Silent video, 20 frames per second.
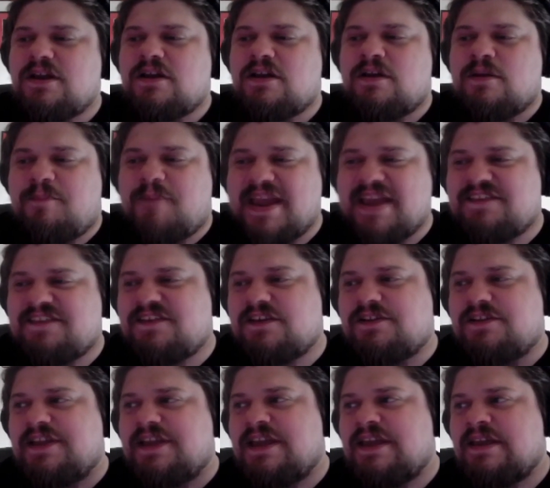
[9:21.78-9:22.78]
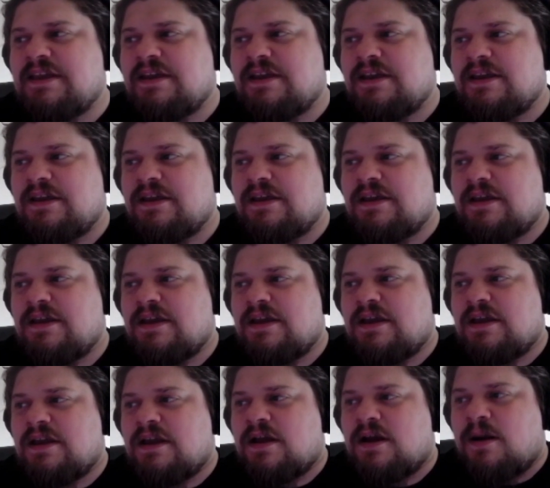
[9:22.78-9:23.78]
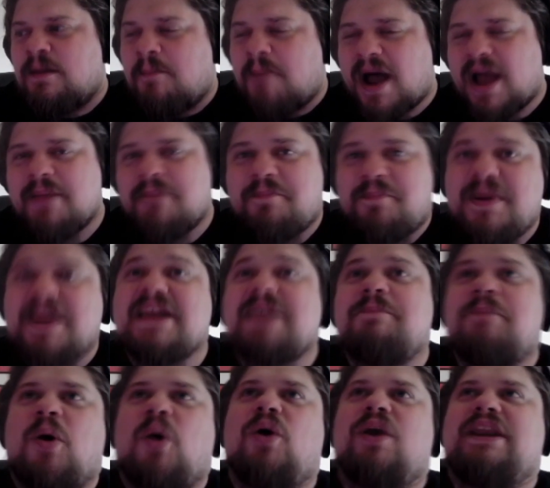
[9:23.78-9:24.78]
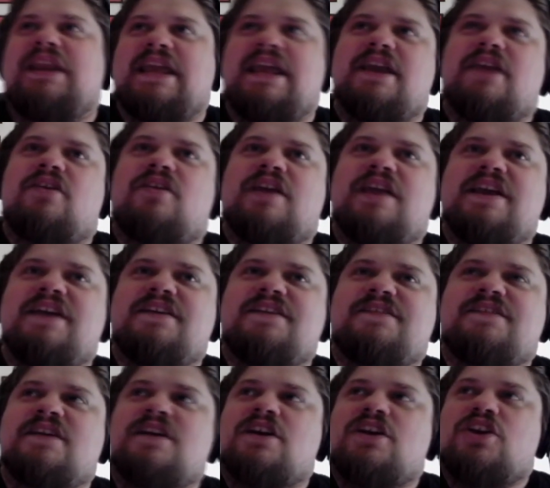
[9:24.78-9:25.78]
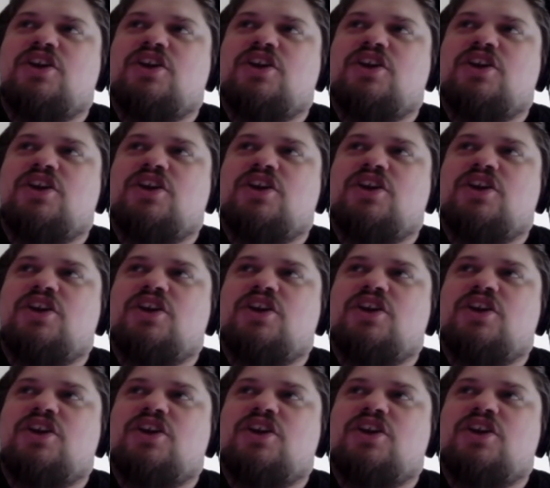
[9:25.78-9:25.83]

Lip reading: Basically, my big point here is